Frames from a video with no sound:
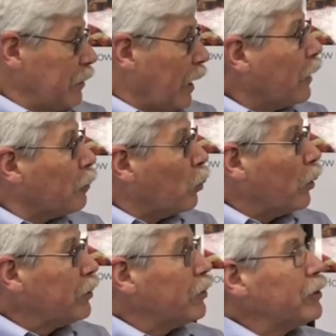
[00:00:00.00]
geared
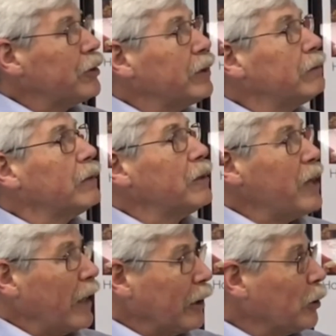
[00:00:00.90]
more towards the
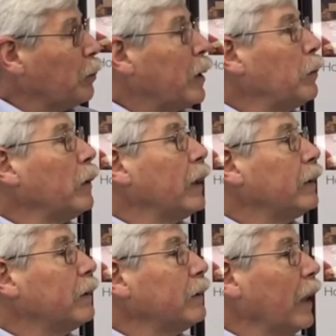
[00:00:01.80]
technical people
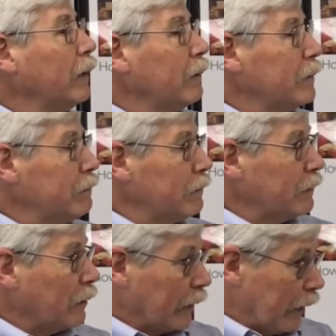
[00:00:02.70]
and the
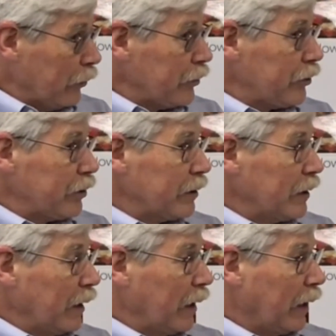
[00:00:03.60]
leaders,
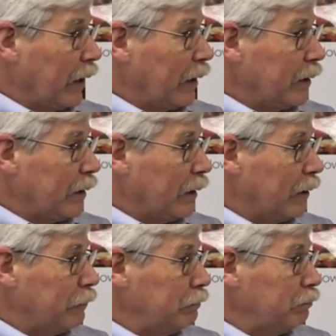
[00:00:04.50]
and
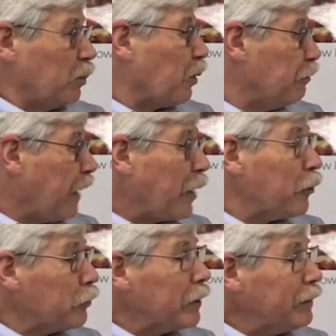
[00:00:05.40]
more
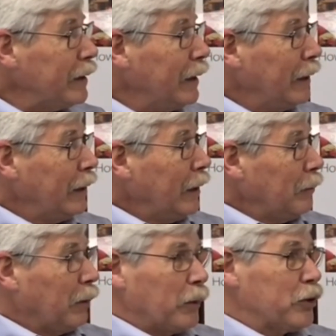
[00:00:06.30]
vendor driven.
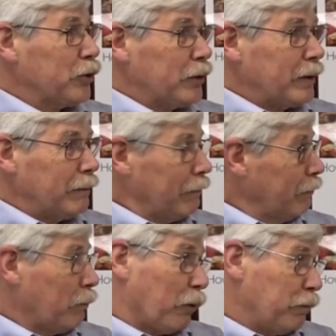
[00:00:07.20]
But
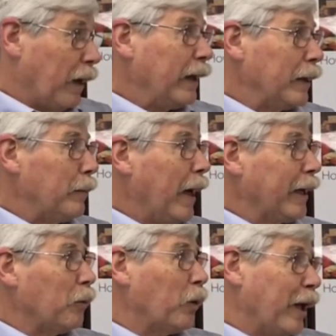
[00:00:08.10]
we're finally
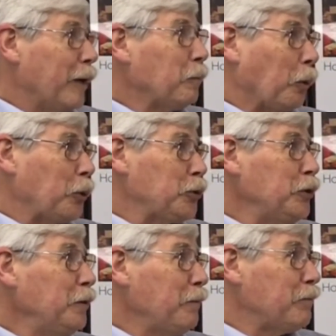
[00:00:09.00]
back in
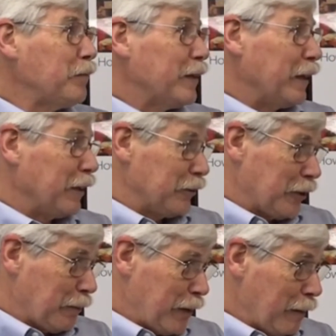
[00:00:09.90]
person in
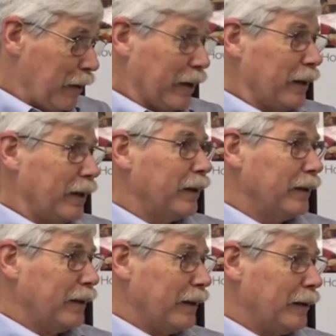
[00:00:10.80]
September,
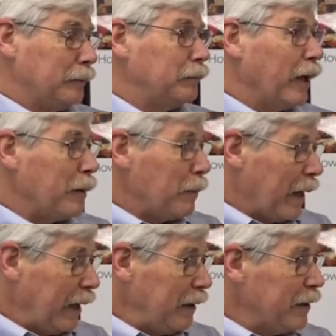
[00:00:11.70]
in
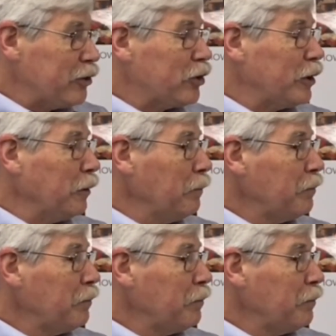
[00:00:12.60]
May this year,